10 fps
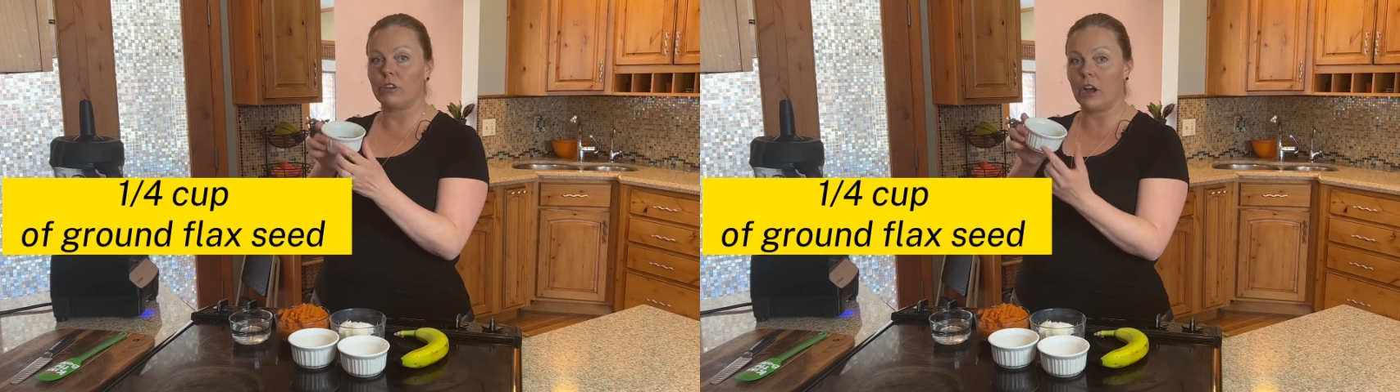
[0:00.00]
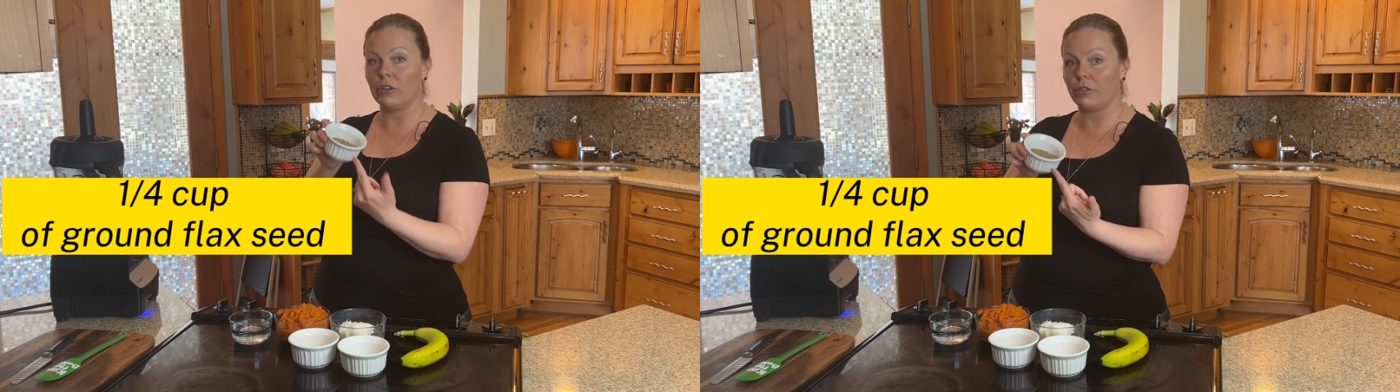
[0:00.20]

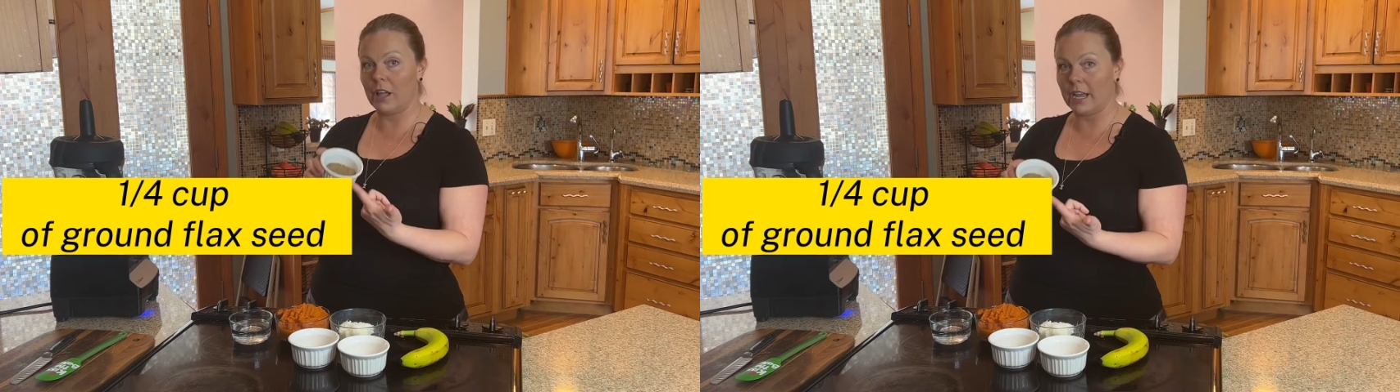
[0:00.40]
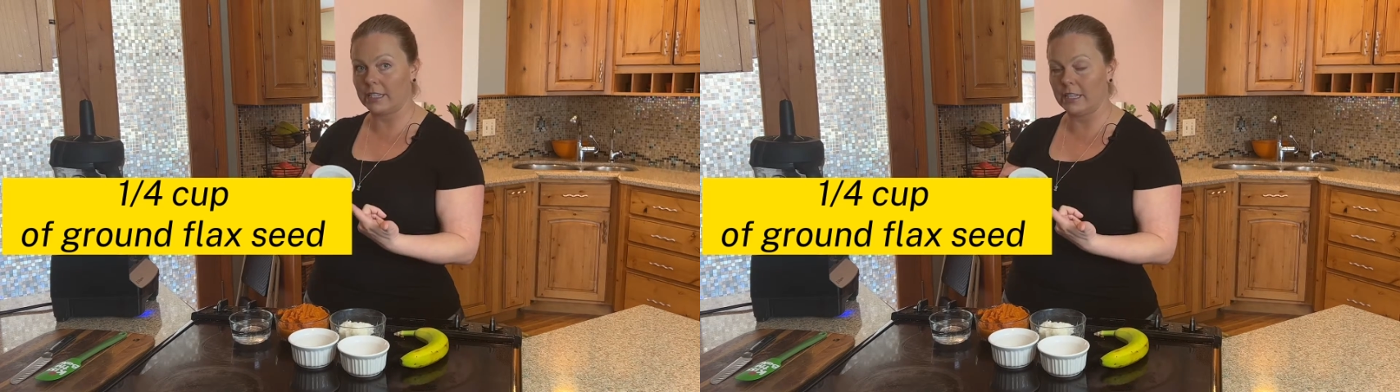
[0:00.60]
ground
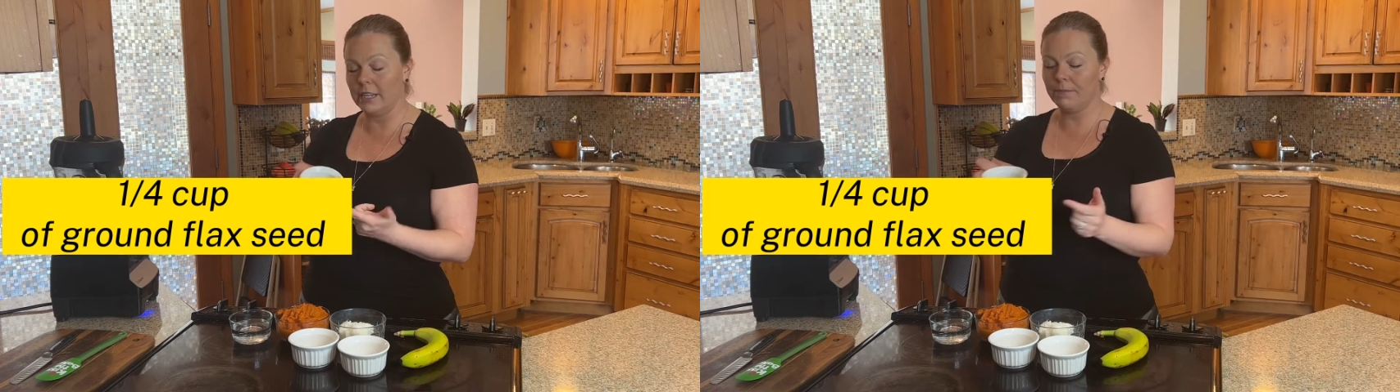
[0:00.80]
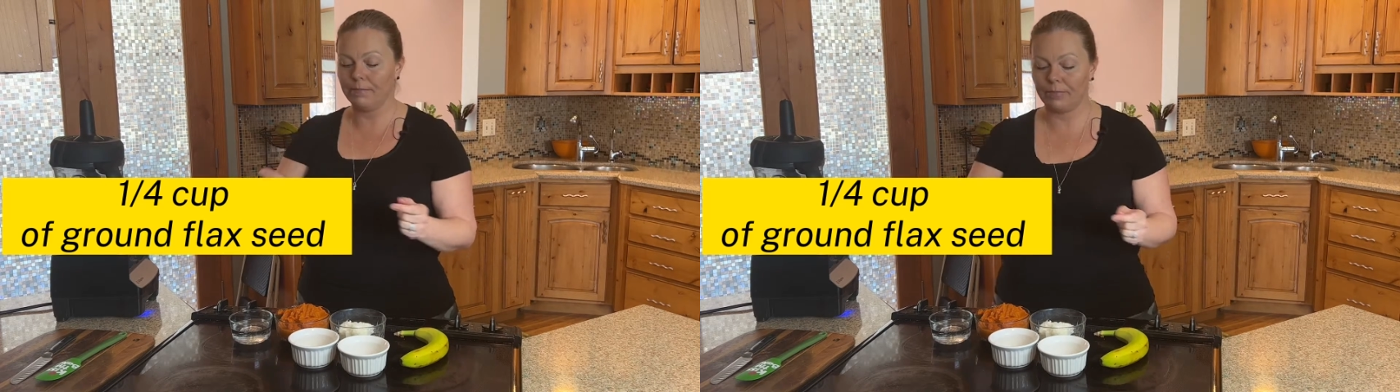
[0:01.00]

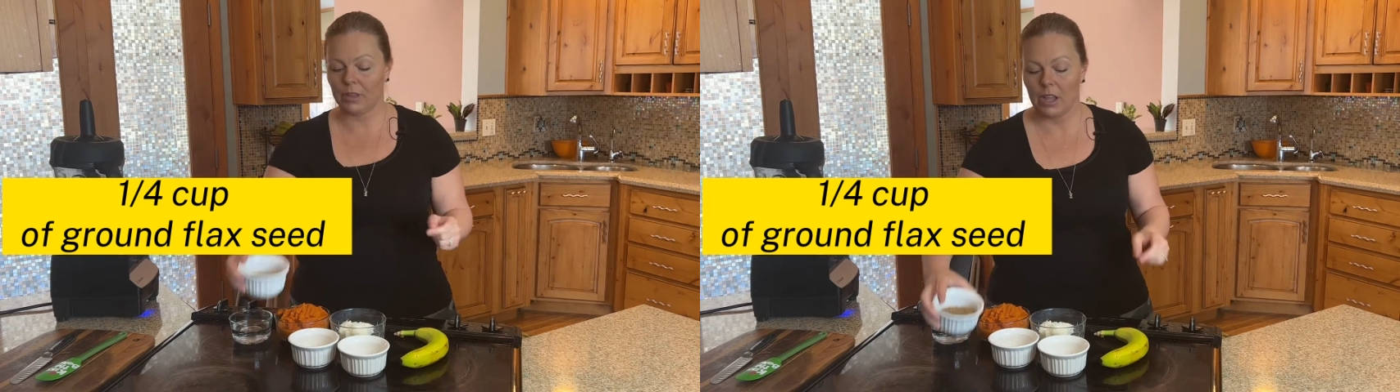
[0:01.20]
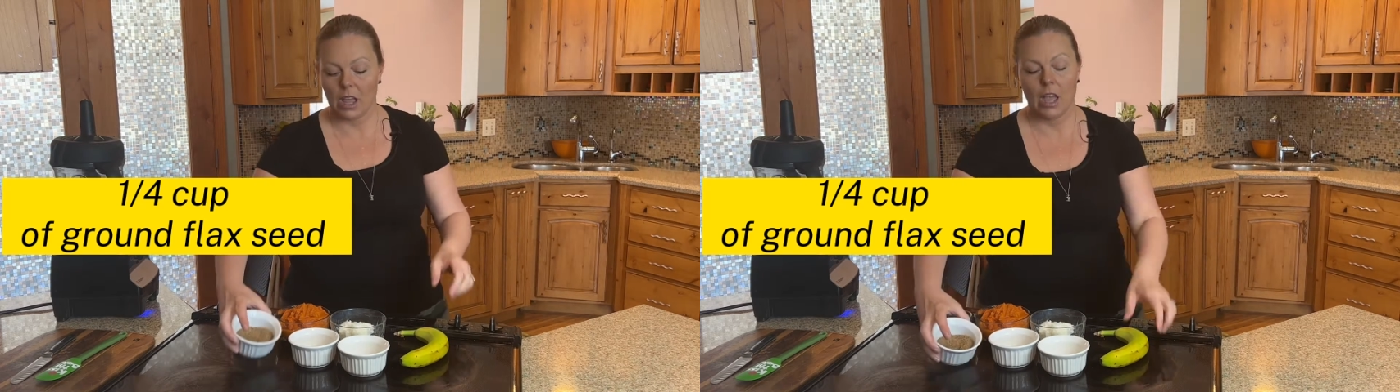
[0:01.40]
flaxseed,
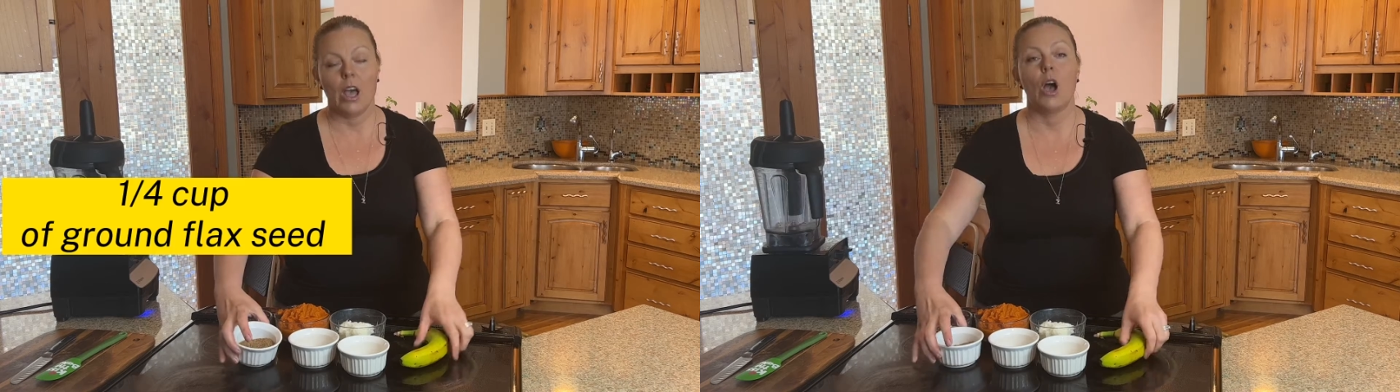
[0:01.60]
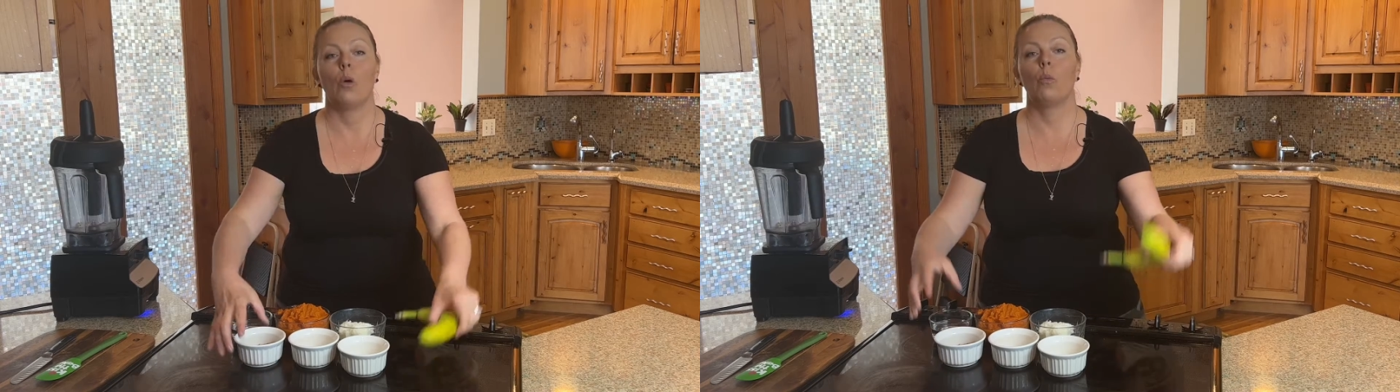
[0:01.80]

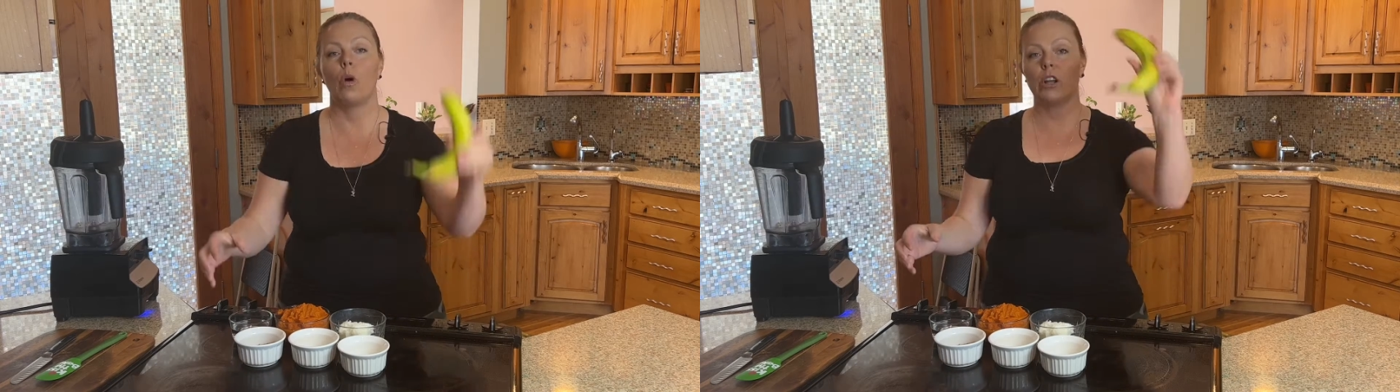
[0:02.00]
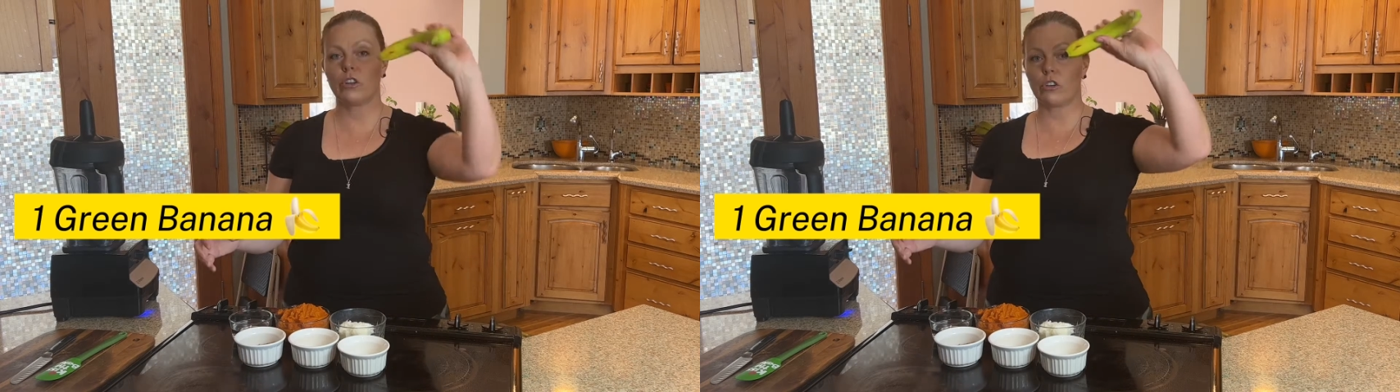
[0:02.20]

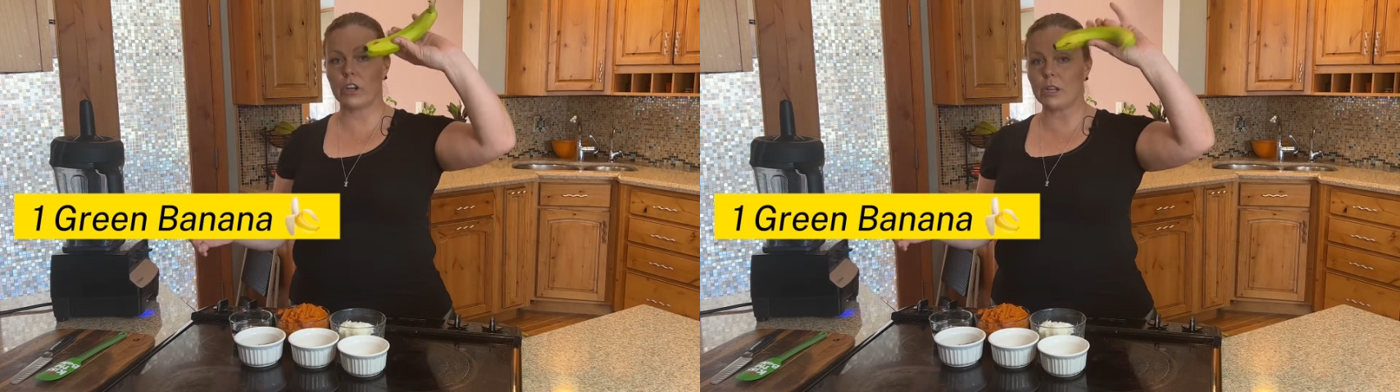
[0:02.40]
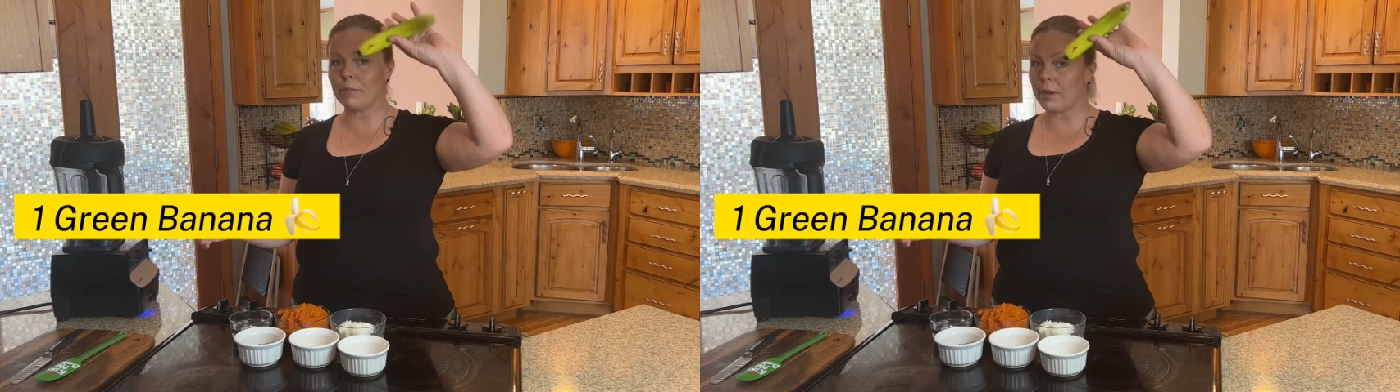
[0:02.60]
1
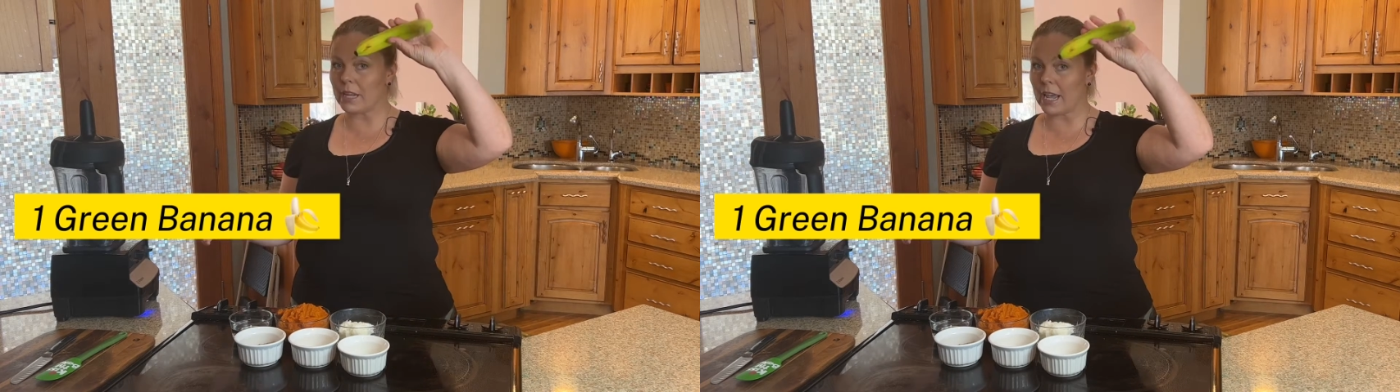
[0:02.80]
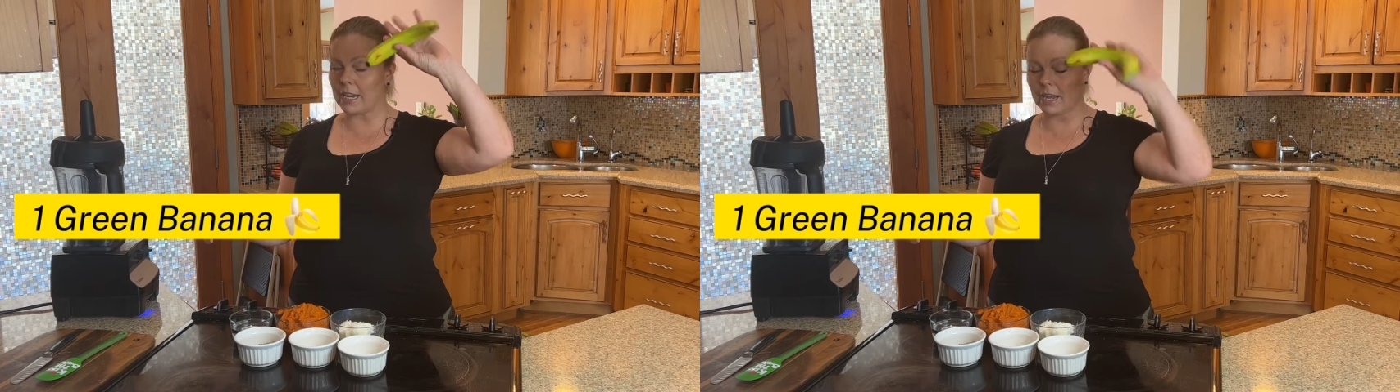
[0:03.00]
green
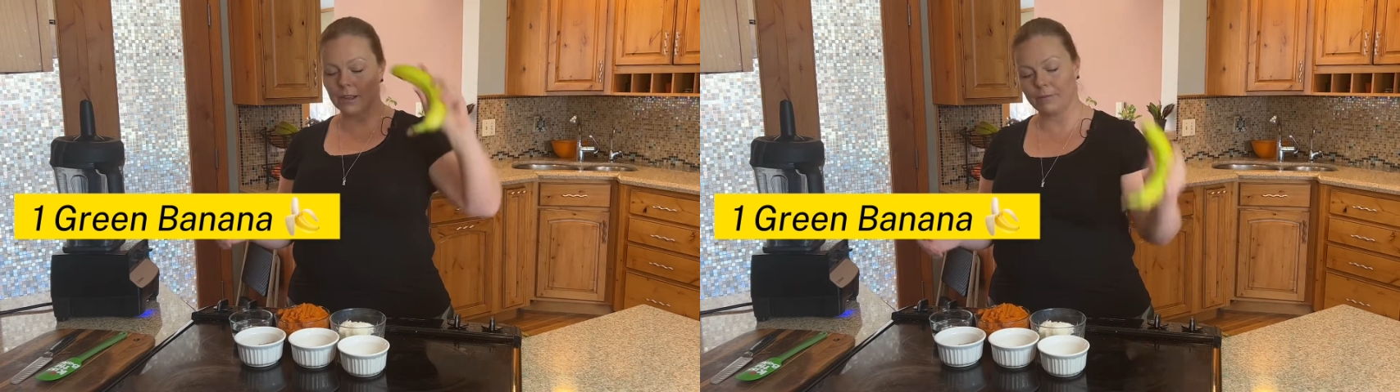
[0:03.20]
banana.